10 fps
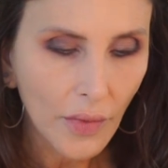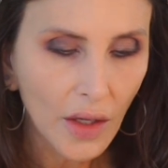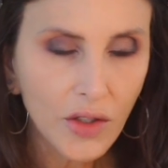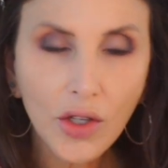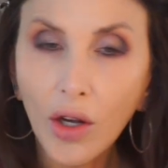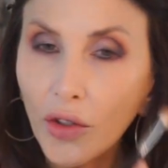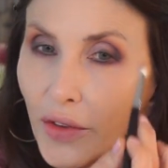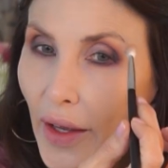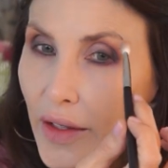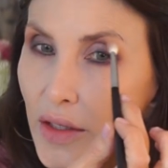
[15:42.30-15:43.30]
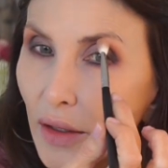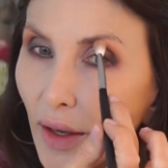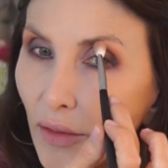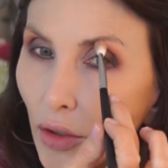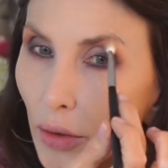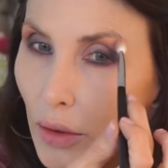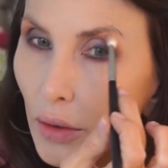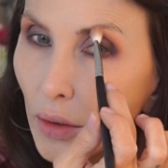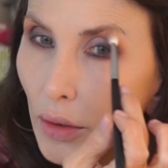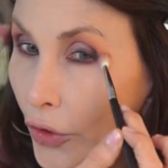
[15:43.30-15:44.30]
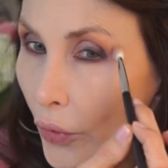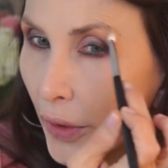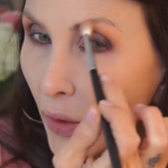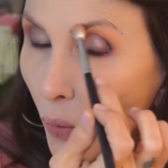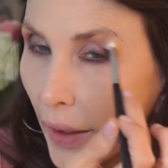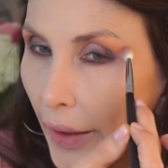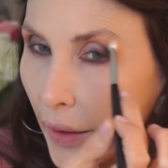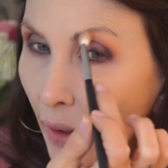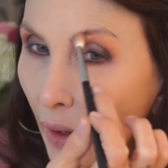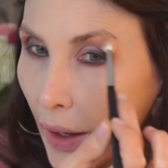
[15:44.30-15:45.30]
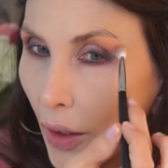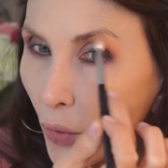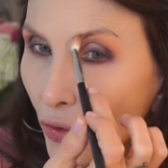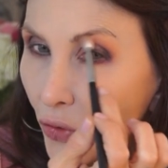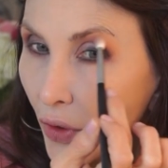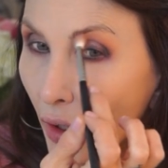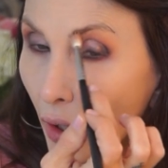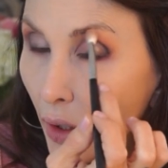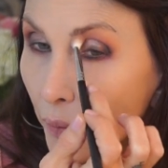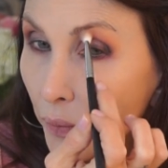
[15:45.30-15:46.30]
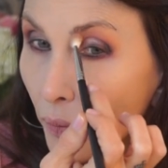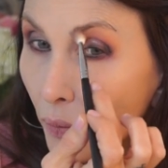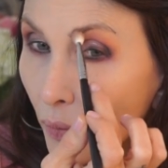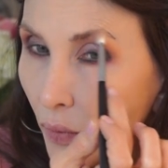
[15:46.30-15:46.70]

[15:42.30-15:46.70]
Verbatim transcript: It's called Next Level. So anyway, I was up